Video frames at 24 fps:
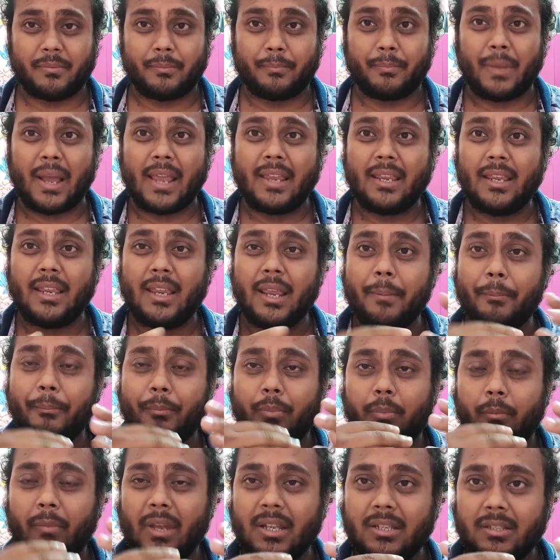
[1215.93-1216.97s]
by
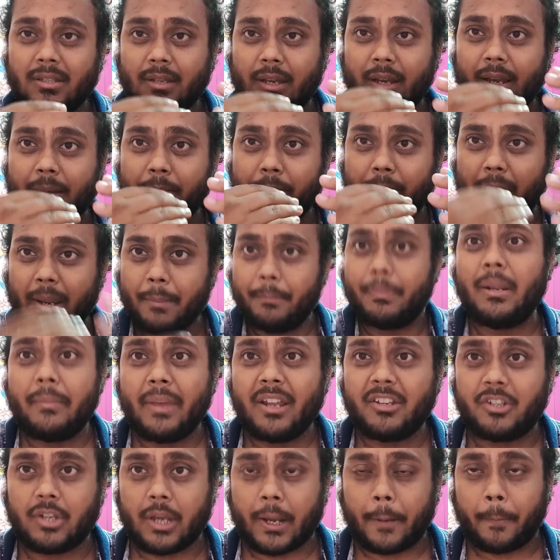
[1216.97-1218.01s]

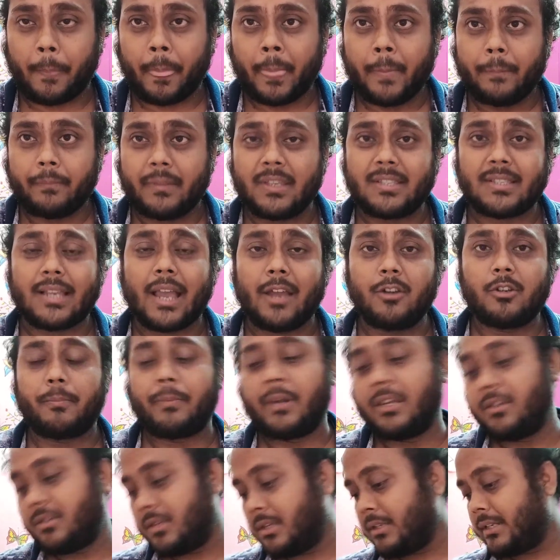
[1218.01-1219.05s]
implementing this kind of
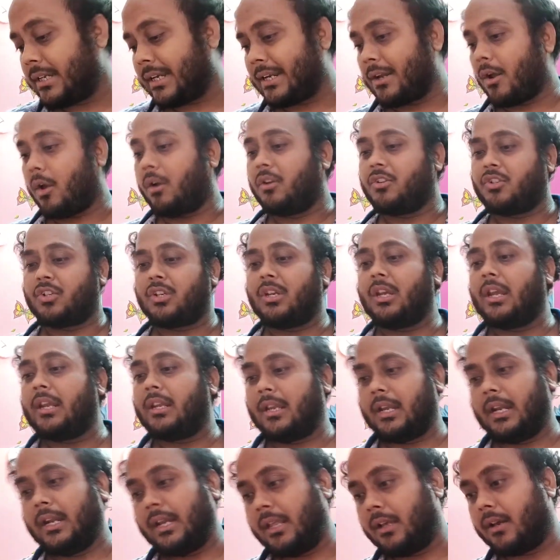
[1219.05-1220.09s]
printing technology in
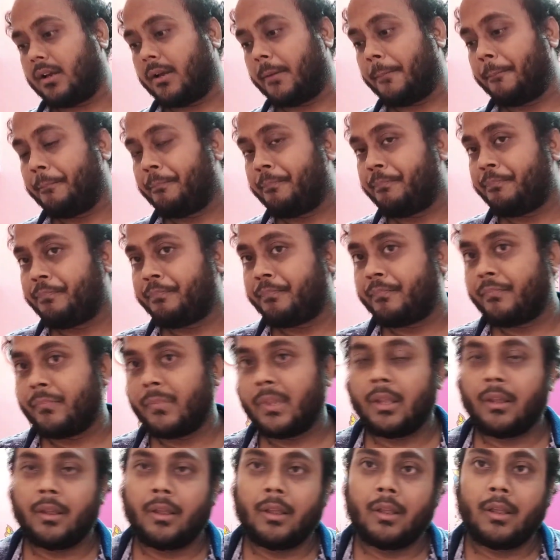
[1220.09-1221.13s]
India,
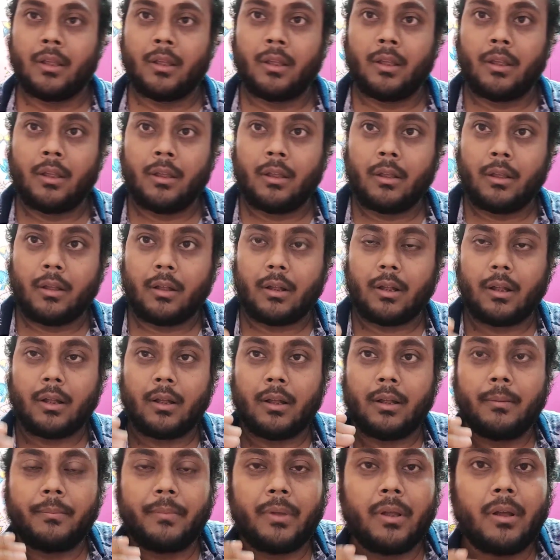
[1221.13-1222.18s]

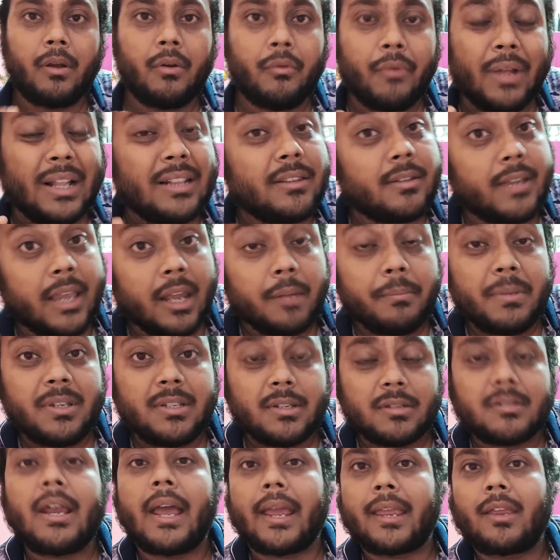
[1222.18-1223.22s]
wealth can be
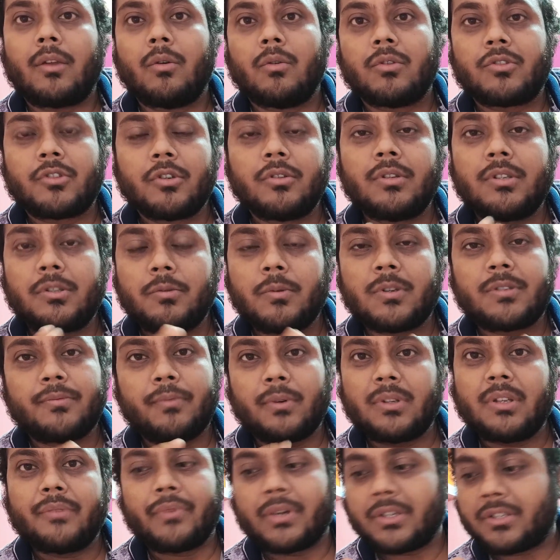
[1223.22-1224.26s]
just acquired. So this was for
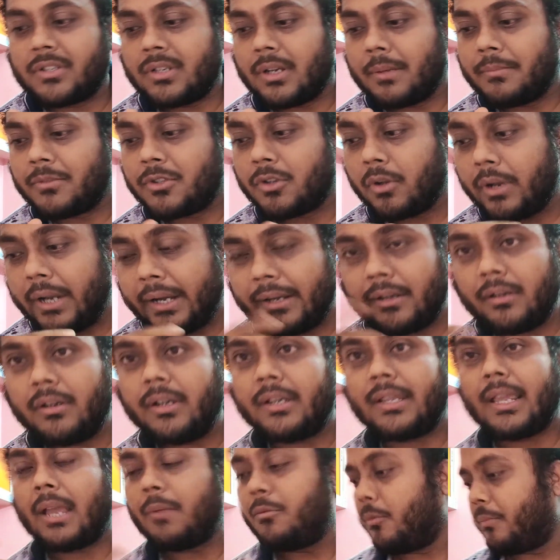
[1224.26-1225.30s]
the first time. So later it
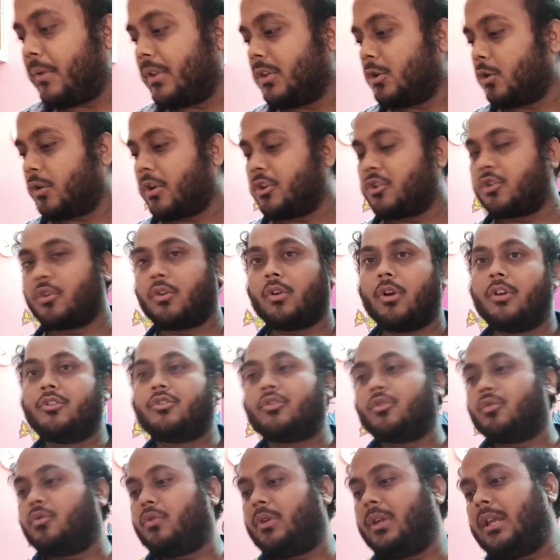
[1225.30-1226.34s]
came Upendrakishor Roy
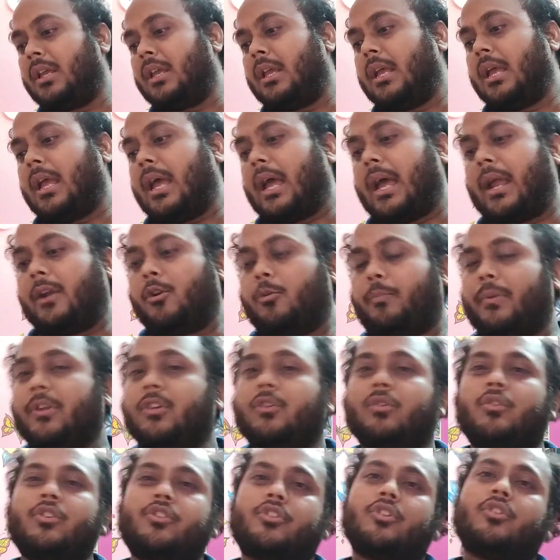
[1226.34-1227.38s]
Choudhury, and
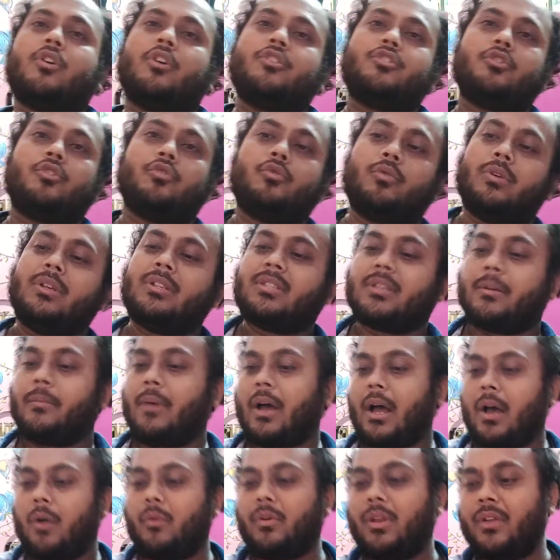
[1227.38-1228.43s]
Upendrakishor Roy Choudhury,
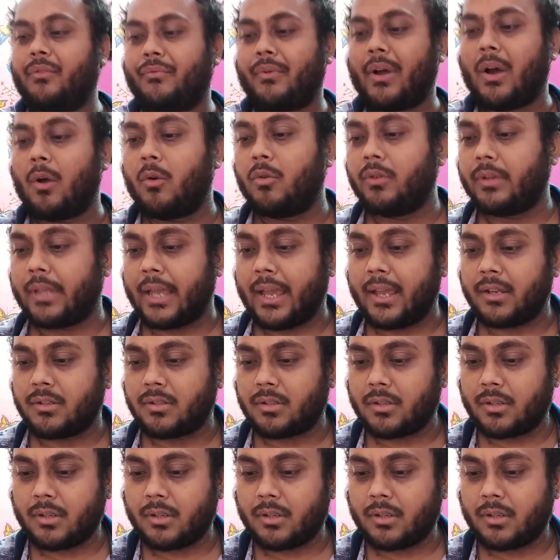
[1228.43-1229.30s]
somehow he found that